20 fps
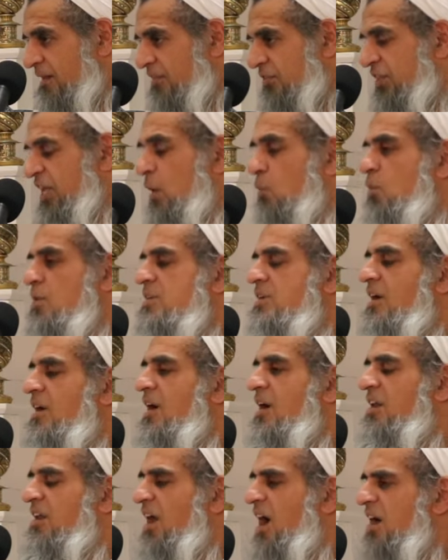They would
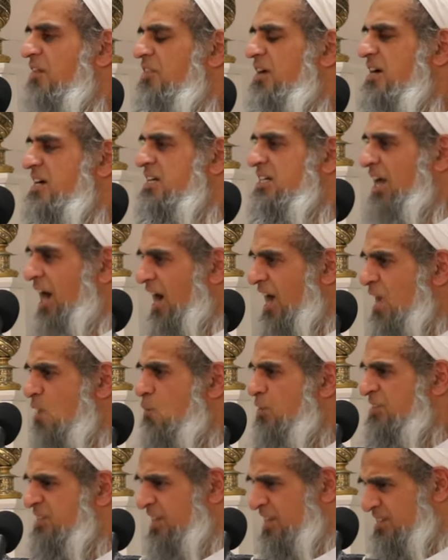rather die
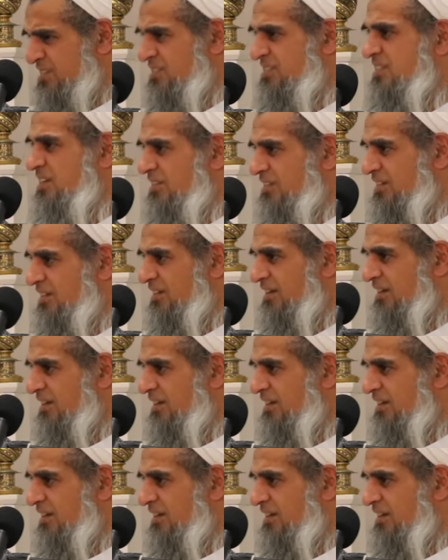with izzat